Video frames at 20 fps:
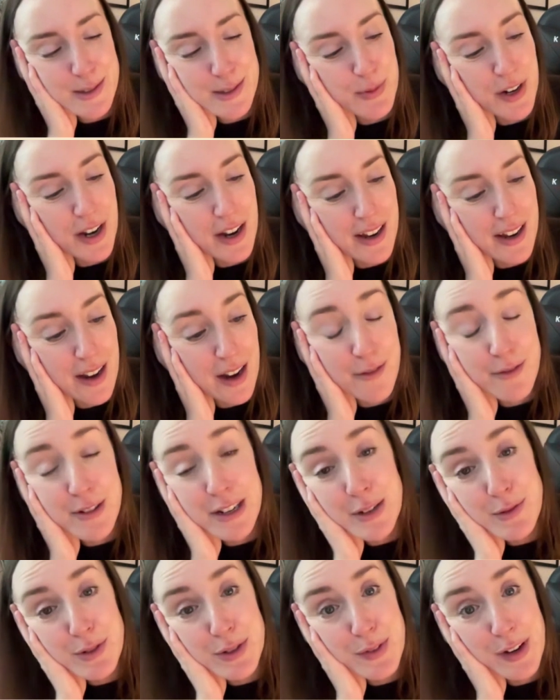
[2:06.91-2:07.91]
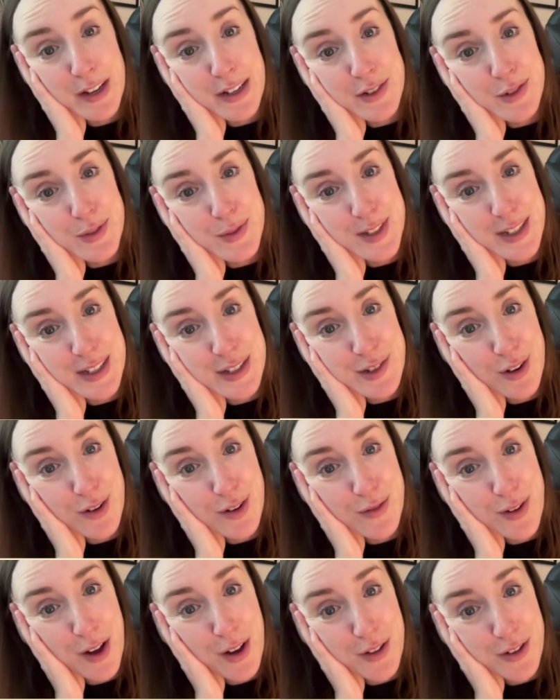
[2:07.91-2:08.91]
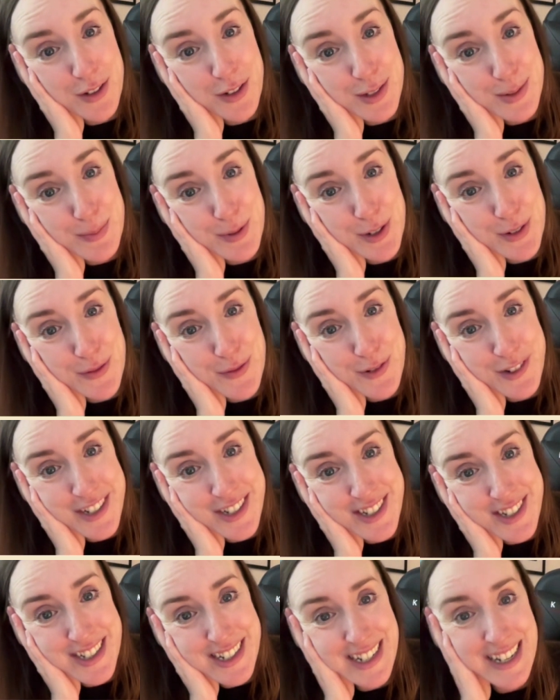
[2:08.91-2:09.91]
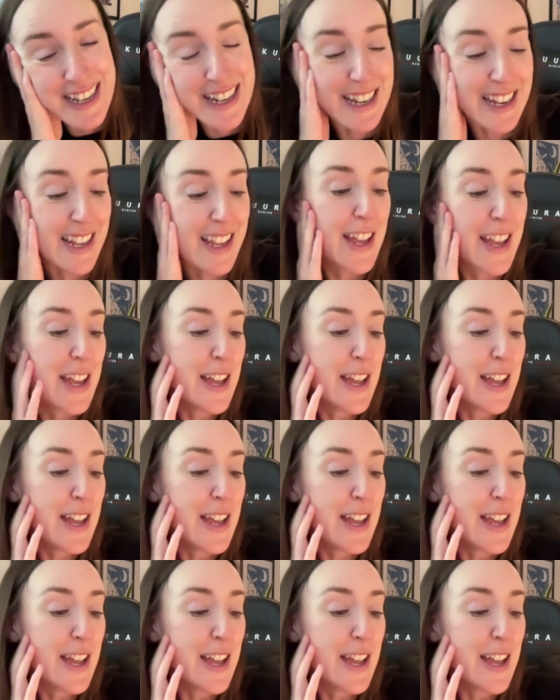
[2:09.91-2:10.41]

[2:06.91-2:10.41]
but I really would have liked to have seen Young Fathers, but unfortunately,